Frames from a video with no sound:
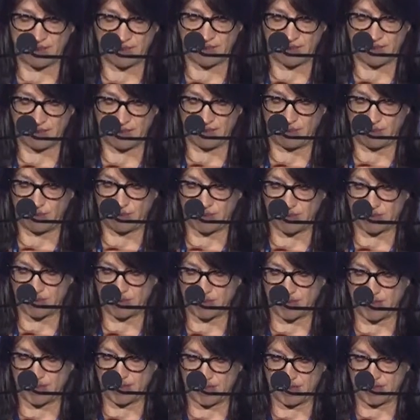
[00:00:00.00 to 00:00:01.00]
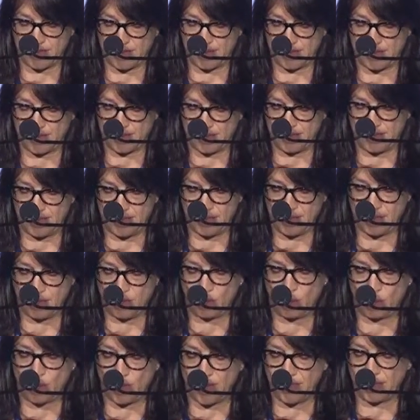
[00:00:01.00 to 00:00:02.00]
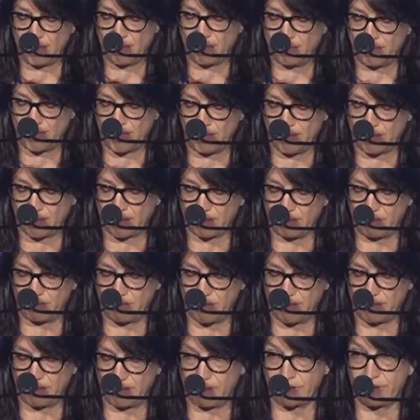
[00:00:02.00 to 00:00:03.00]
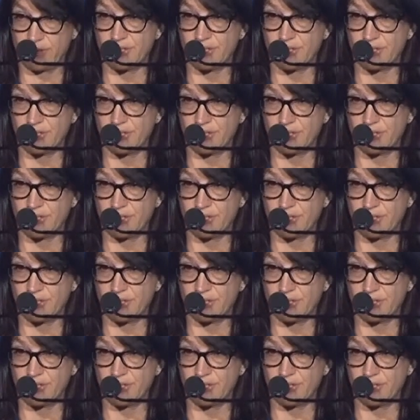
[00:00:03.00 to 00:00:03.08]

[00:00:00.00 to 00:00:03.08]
think I was a spy. White American writer.